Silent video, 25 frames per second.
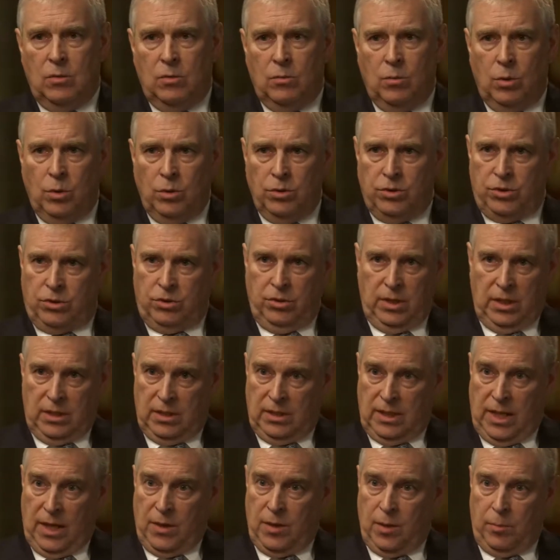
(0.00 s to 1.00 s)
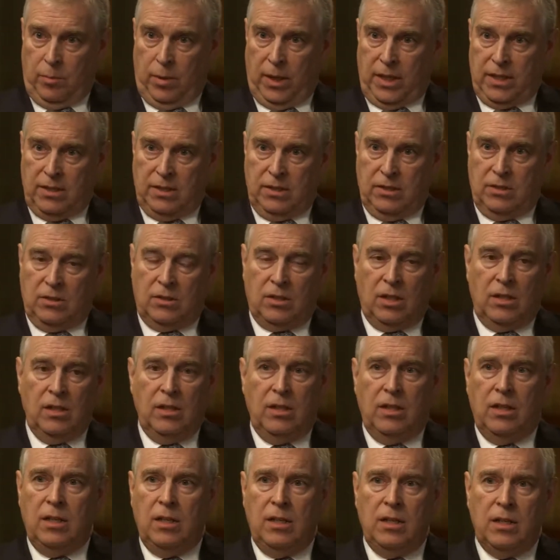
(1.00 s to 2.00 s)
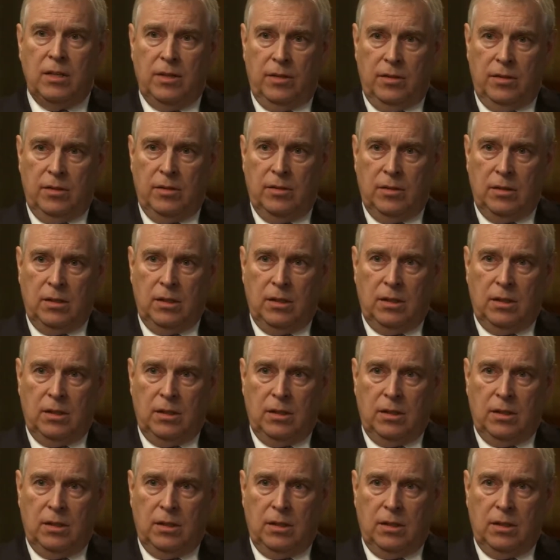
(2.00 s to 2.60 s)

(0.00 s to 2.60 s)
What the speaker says: Wall Street and other places to learn